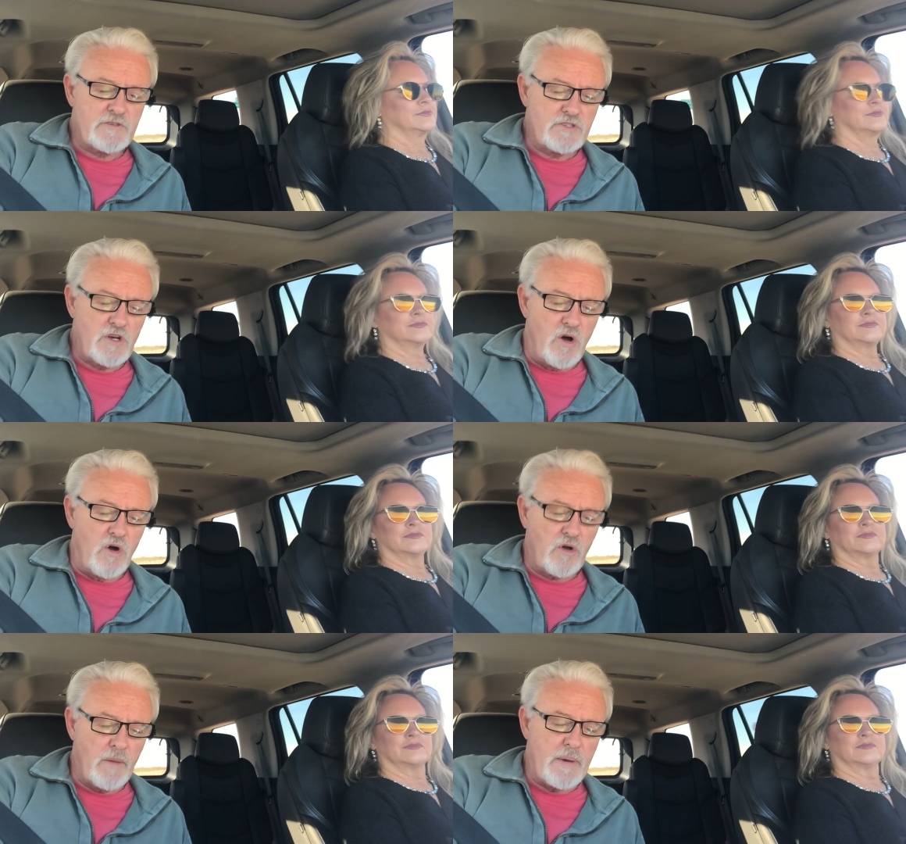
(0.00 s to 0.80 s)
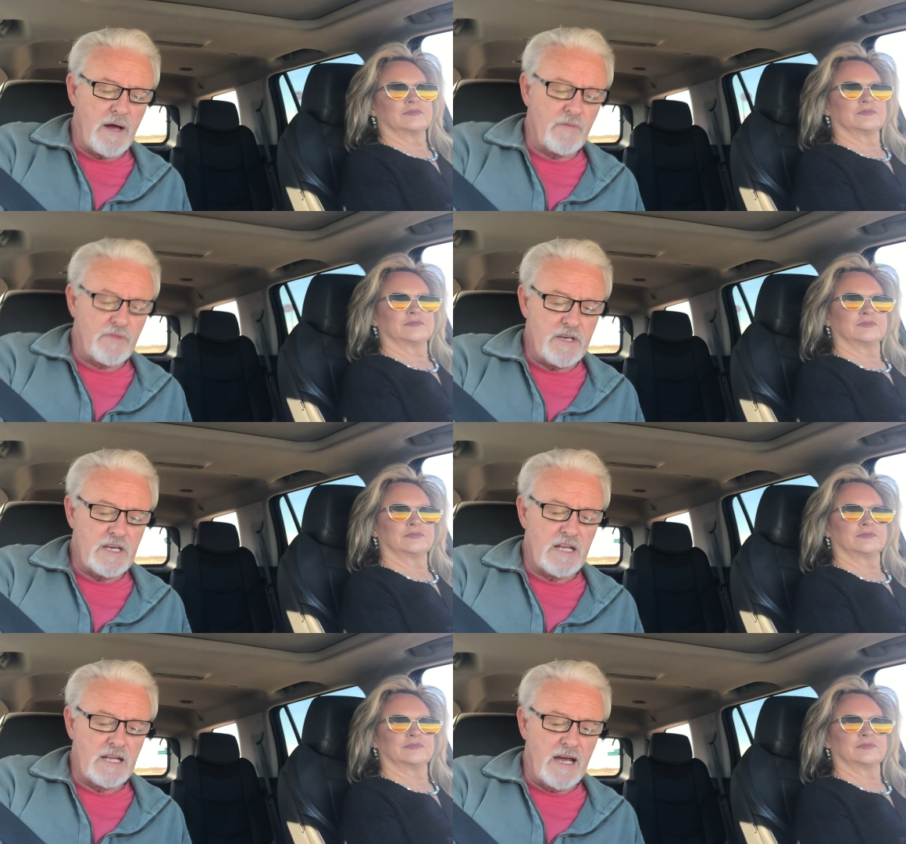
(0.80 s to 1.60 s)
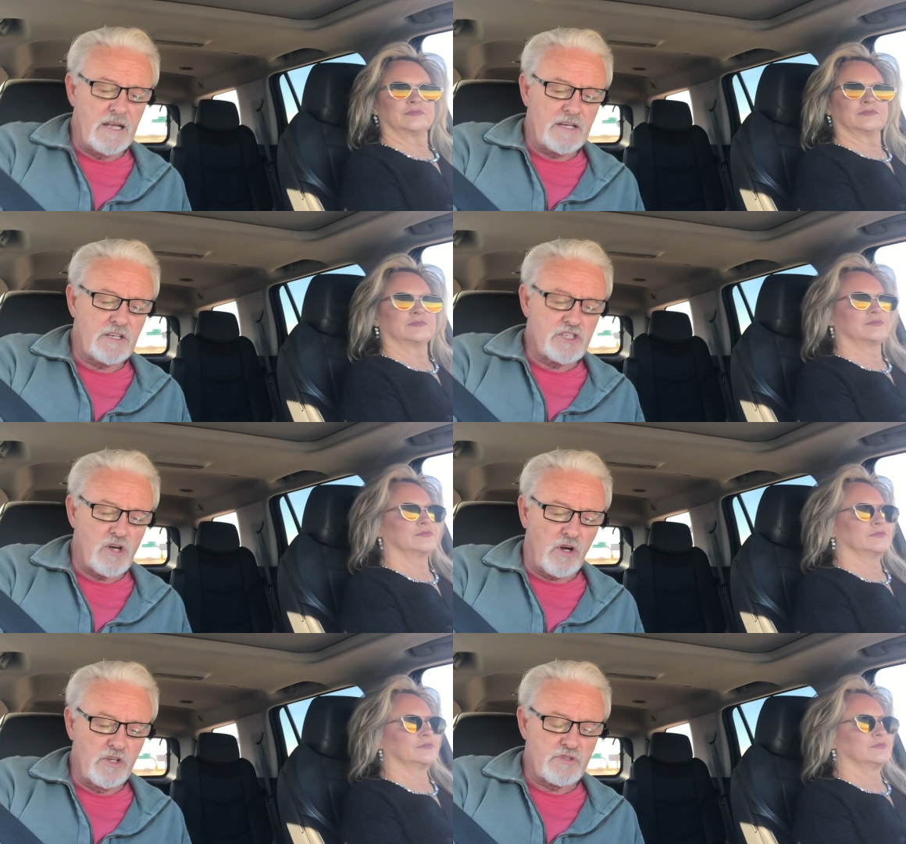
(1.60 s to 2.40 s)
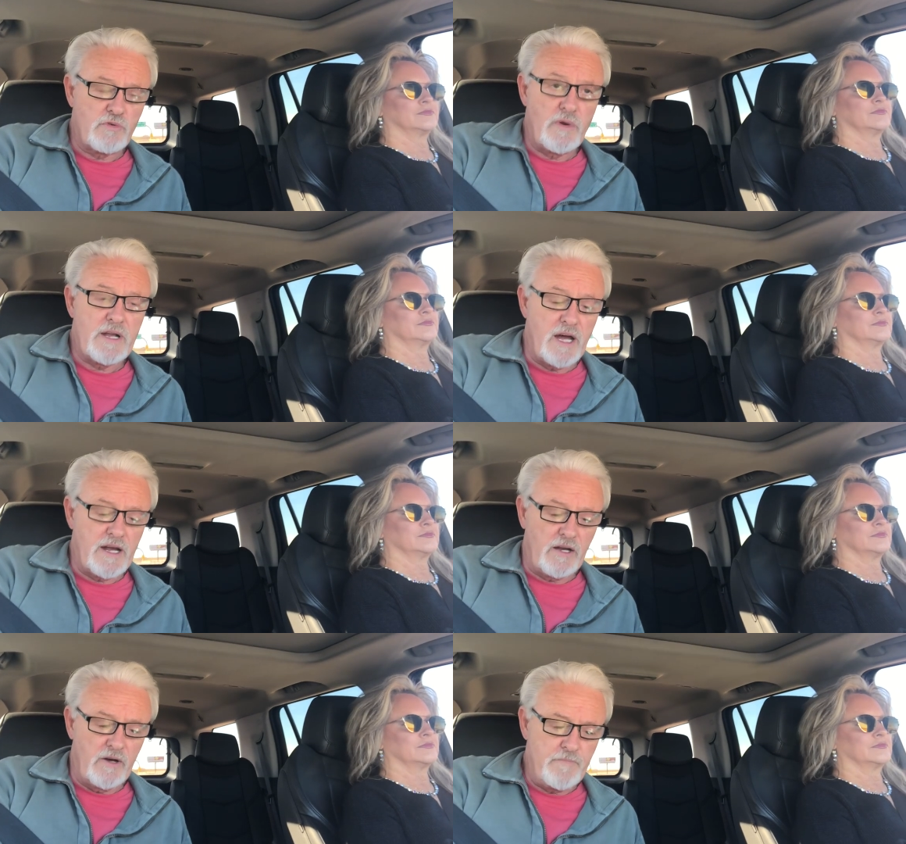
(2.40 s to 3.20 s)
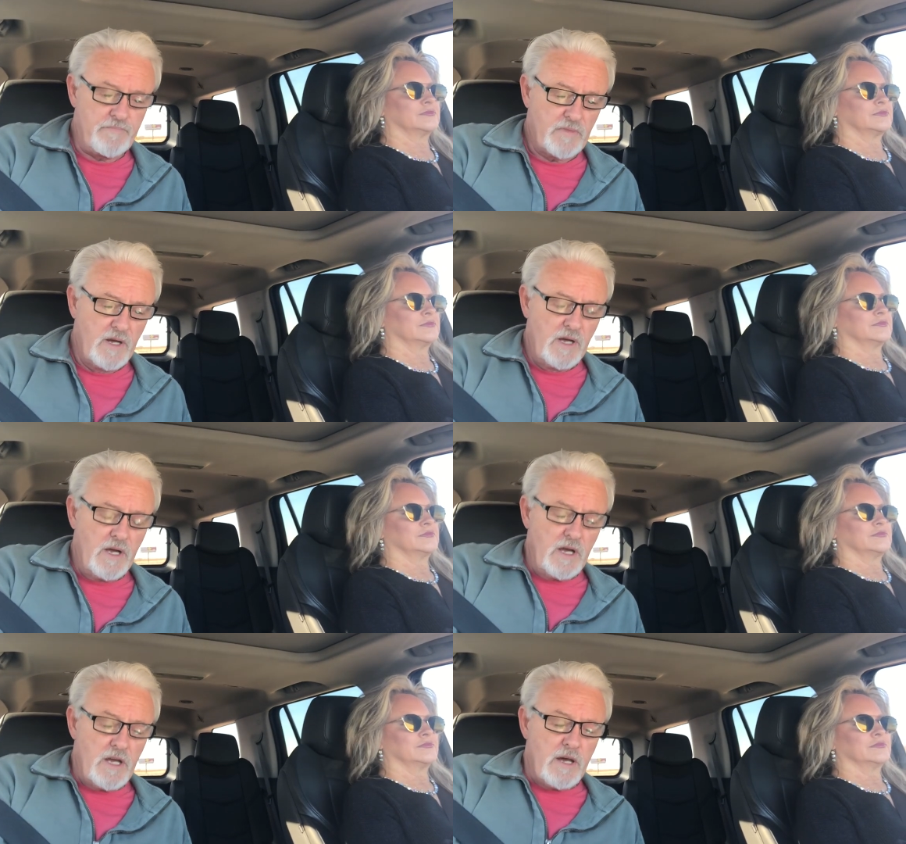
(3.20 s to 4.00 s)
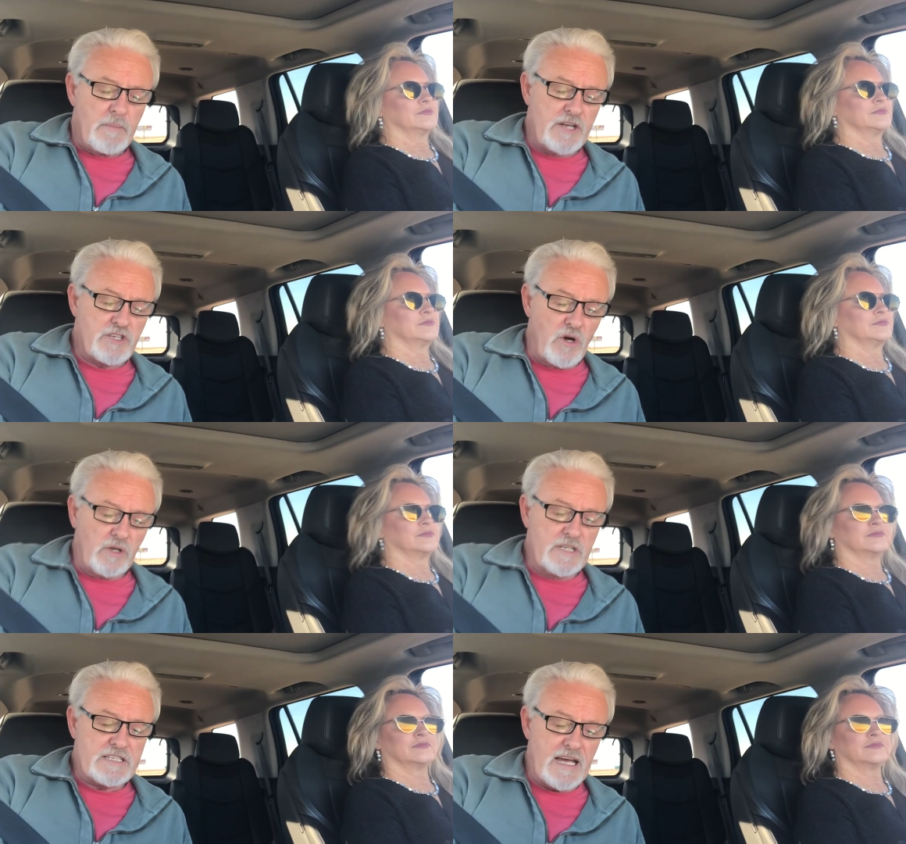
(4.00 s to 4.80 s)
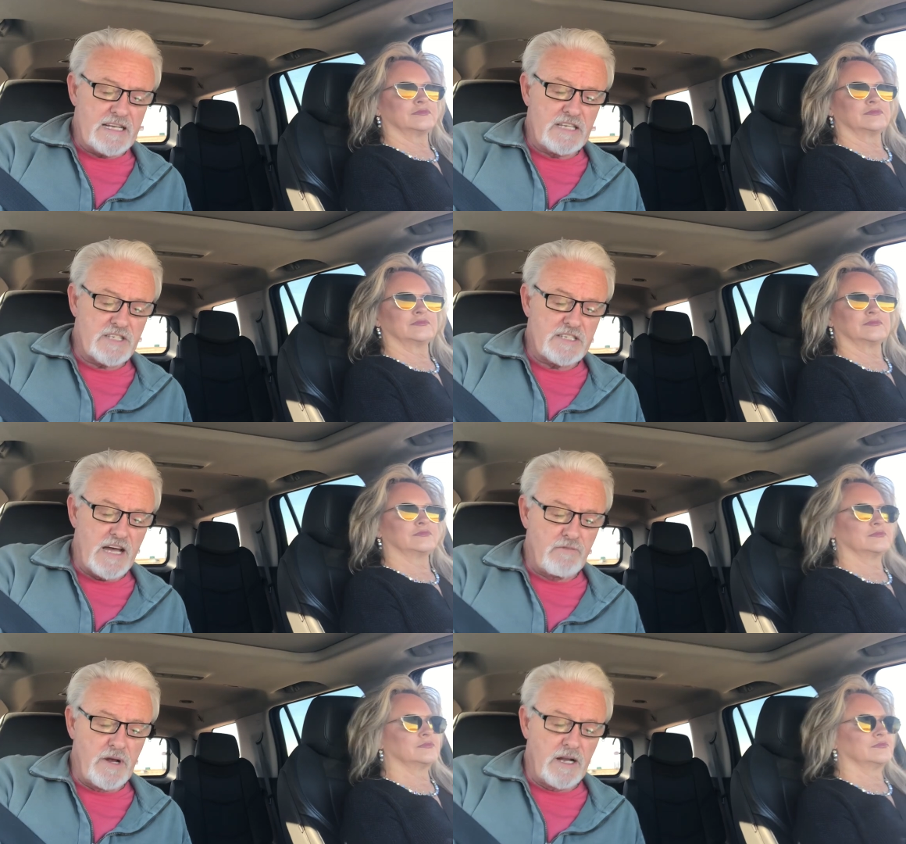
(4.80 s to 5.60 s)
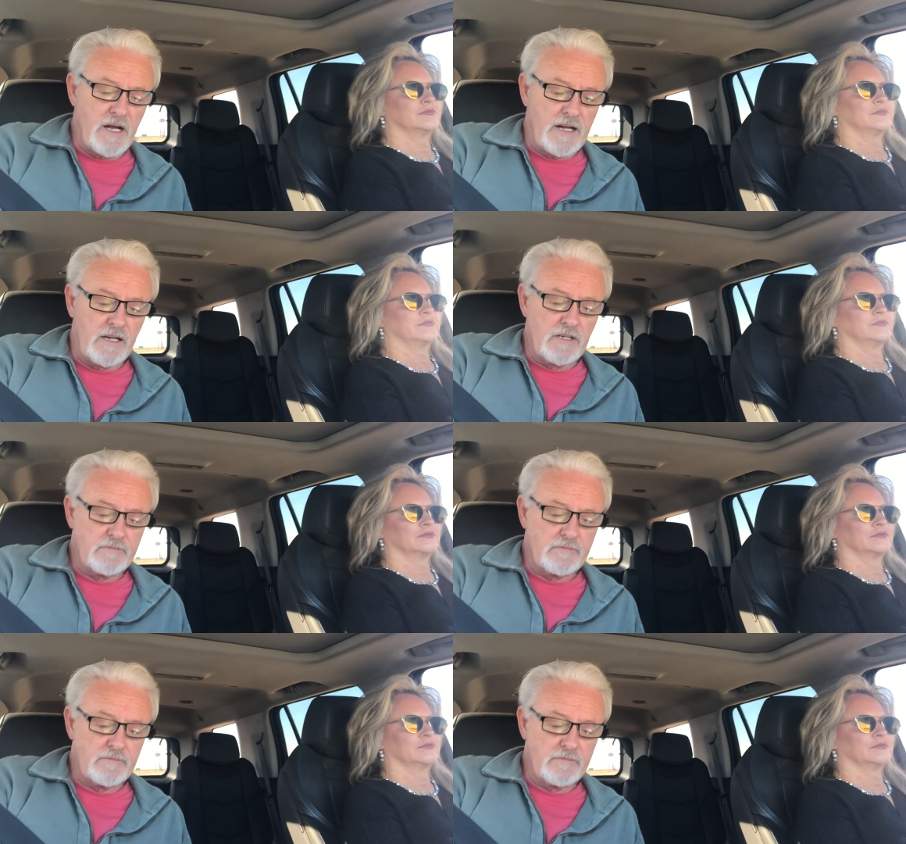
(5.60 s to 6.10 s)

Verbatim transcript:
Speaker 1: dog about the lilac and chocolates and red eye glow. My chocolate tan doesn't have red eye glow.